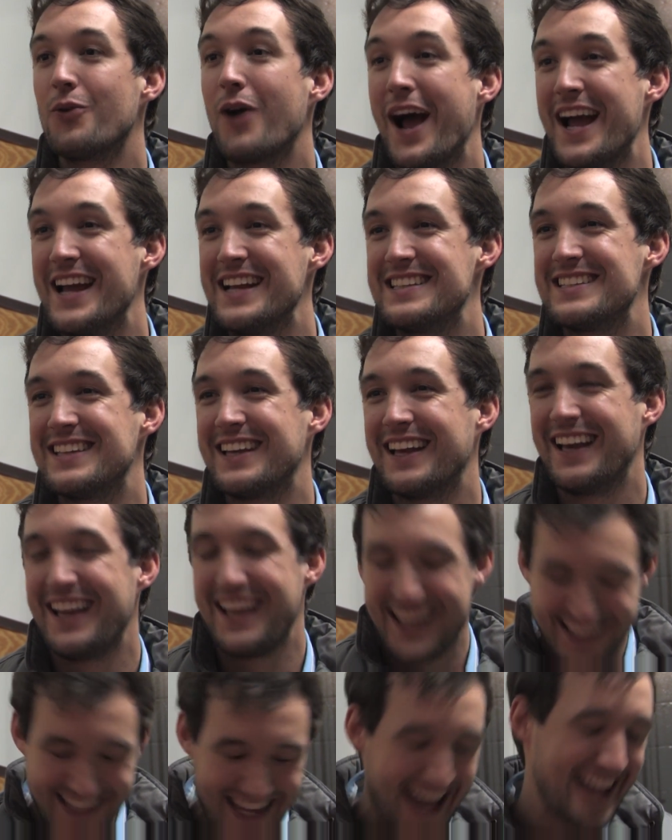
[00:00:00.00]
Right.
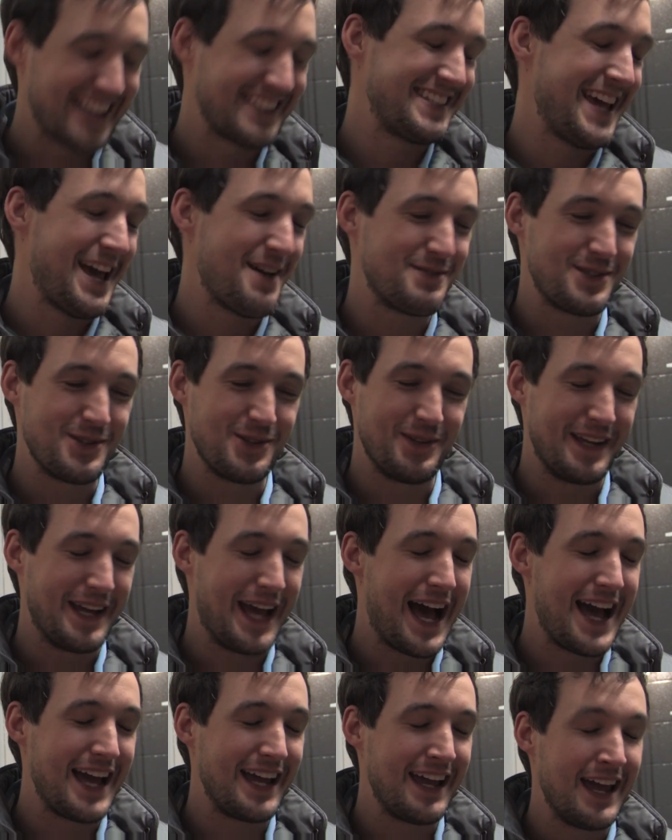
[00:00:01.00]
Right? Yes, absolutely. Yeah.
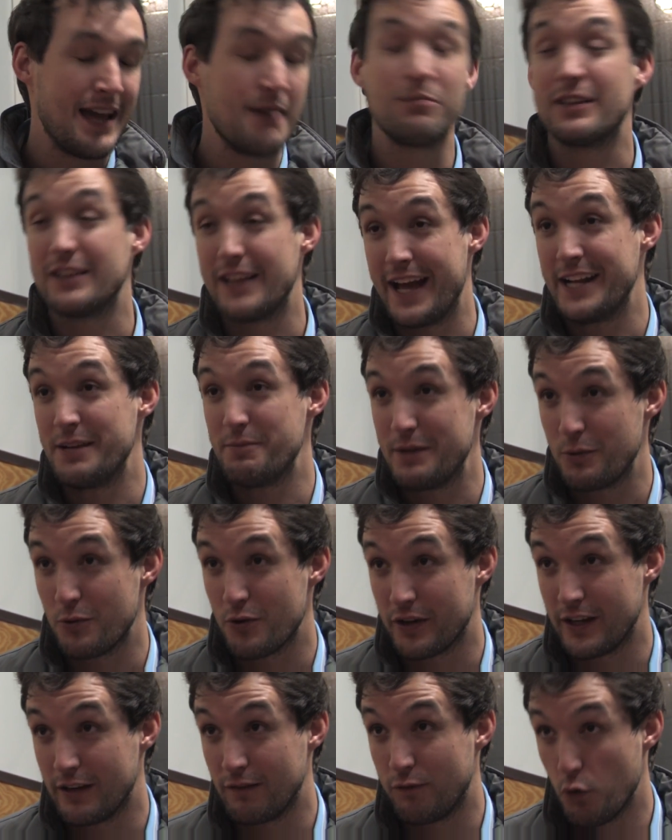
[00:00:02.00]
I am glad to be
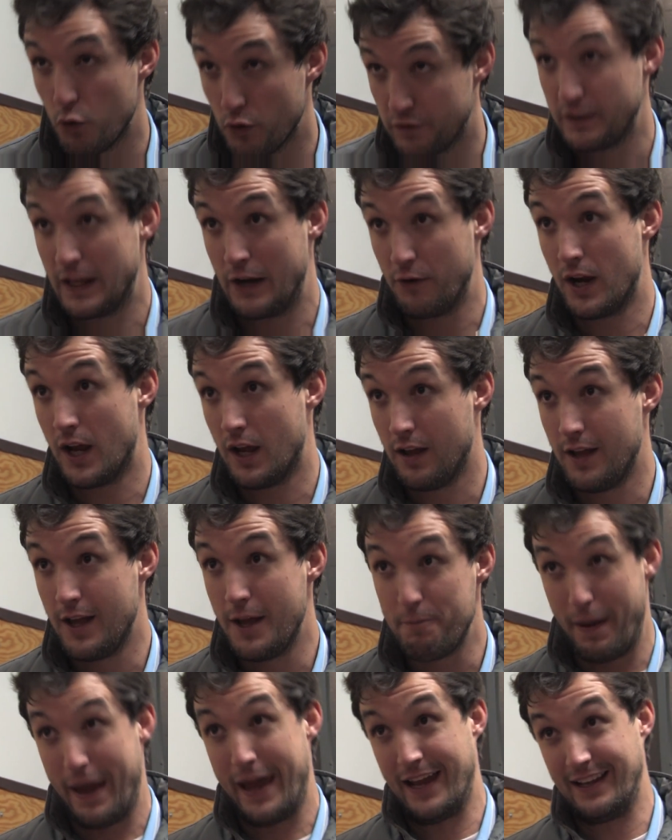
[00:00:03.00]
working for Sarah
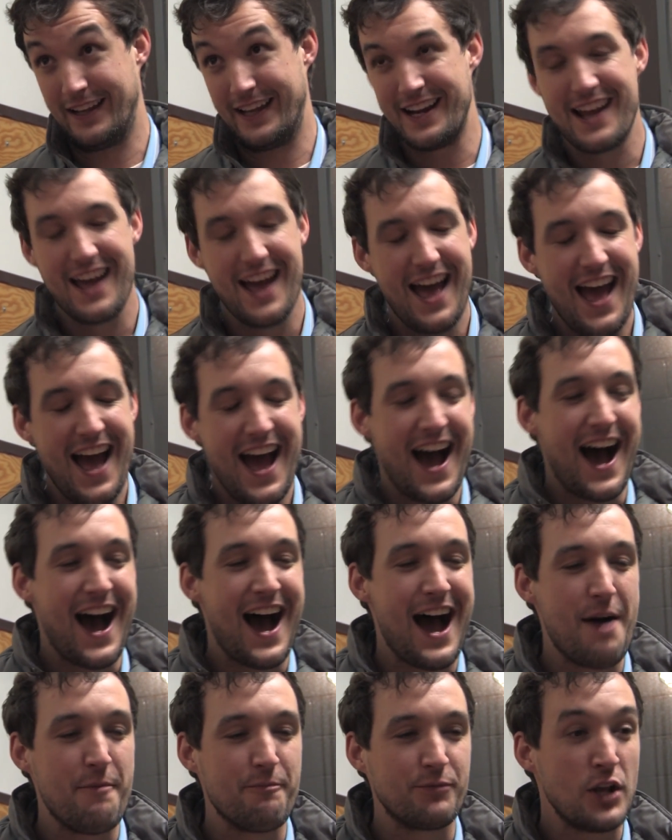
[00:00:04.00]
Palin. yeah.
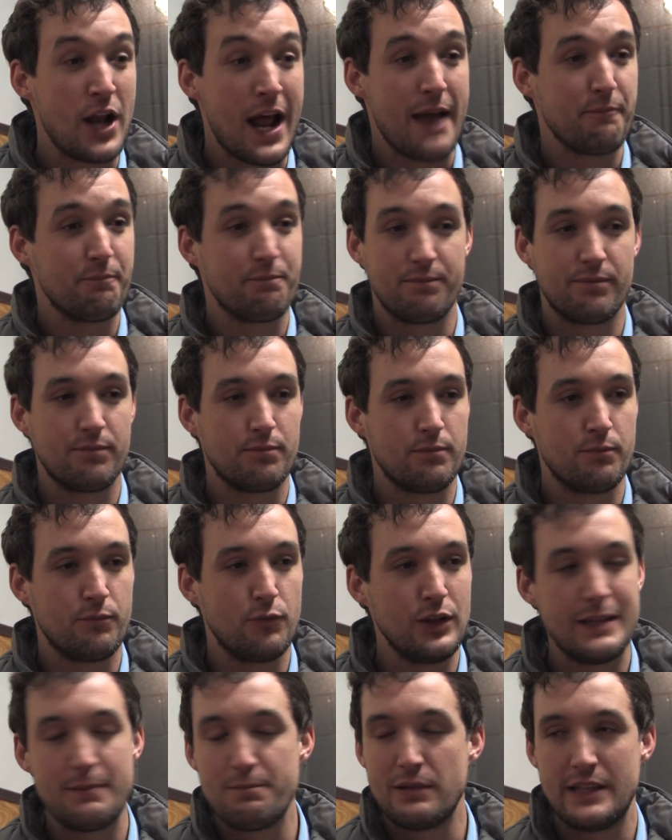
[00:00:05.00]
Um, you know, I
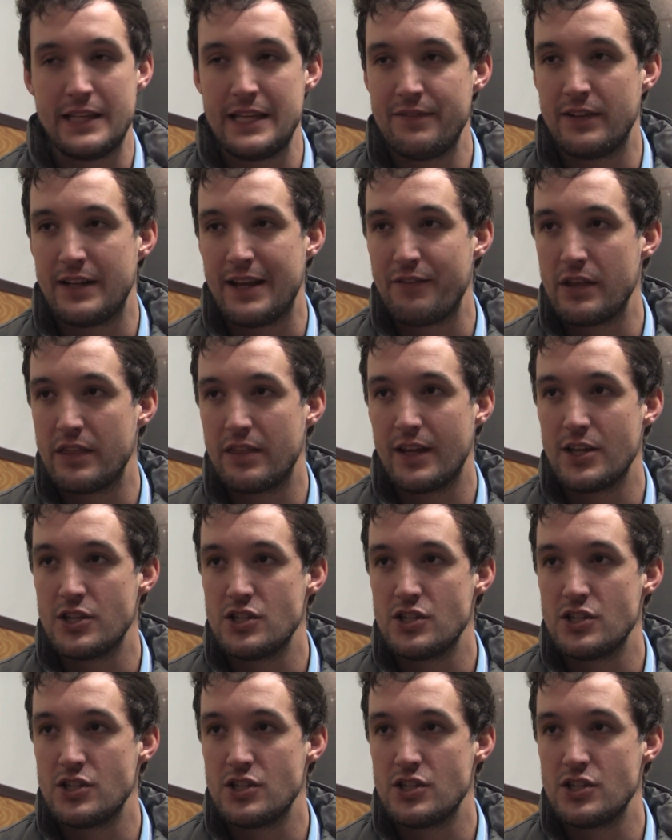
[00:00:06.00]
really believe in everything